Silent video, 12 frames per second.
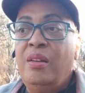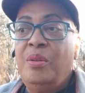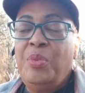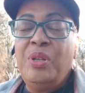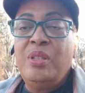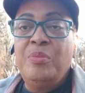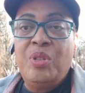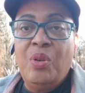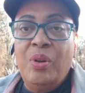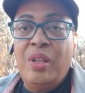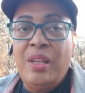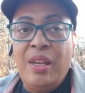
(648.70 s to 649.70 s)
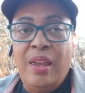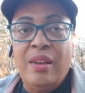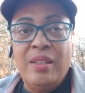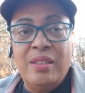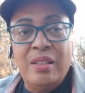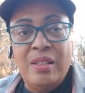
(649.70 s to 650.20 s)
put some soil in there
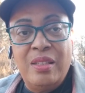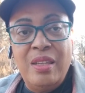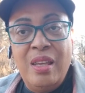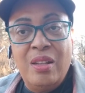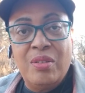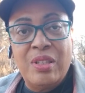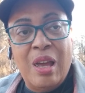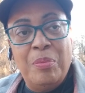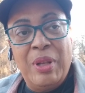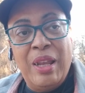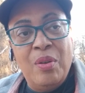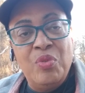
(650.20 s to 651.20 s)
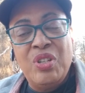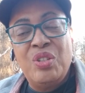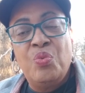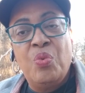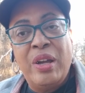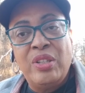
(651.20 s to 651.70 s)
instead of seed on top of that, and
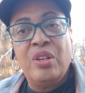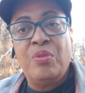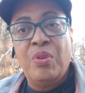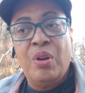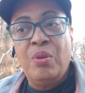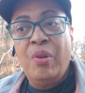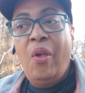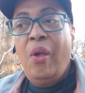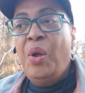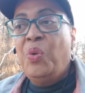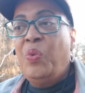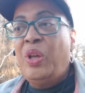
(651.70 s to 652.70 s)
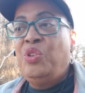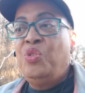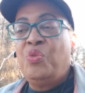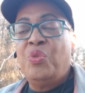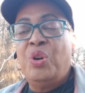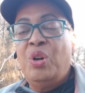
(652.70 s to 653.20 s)
just watch it grow. Whether you
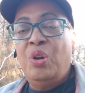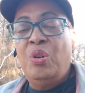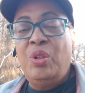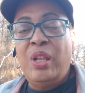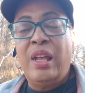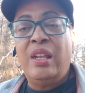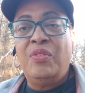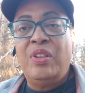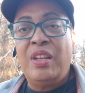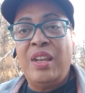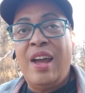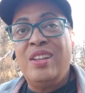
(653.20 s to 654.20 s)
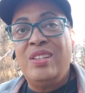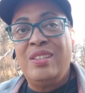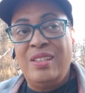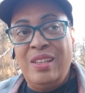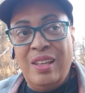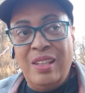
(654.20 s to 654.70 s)
grow a whole lot of it or not,
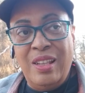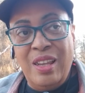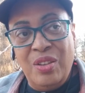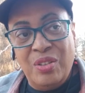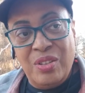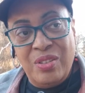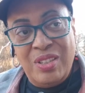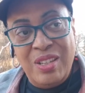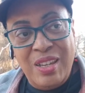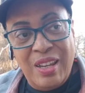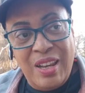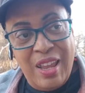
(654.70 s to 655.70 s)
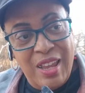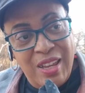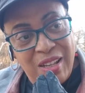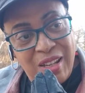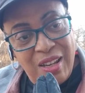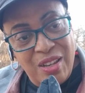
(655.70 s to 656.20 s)
just get it in your DNA,
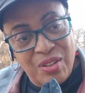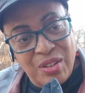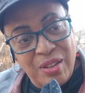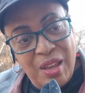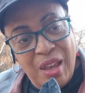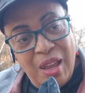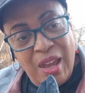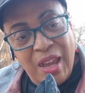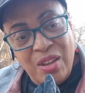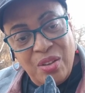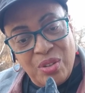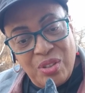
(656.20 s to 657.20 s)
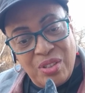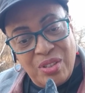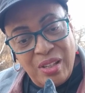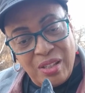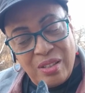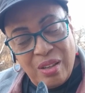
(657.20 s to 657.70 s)
get it in your
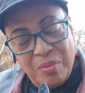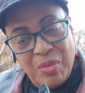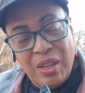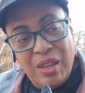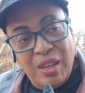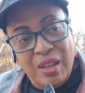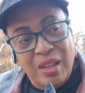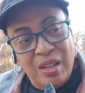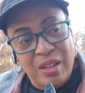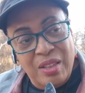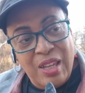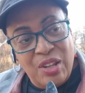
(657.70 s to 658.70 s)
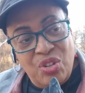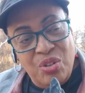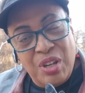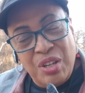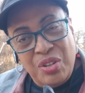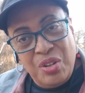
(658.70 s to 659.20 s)
system that you
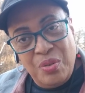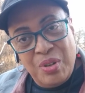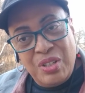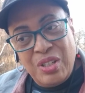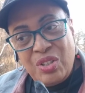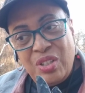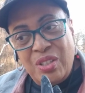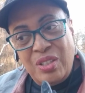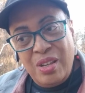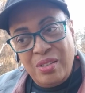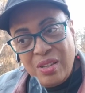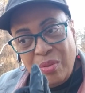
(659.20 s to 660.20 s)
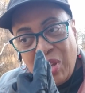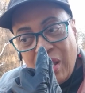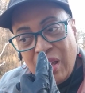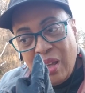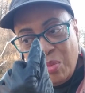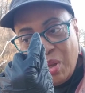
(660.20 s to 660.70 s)
can do it. Just to see something
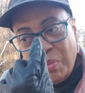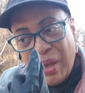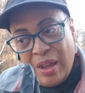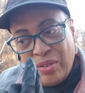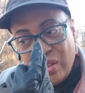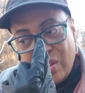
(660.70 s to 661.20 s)
come up out the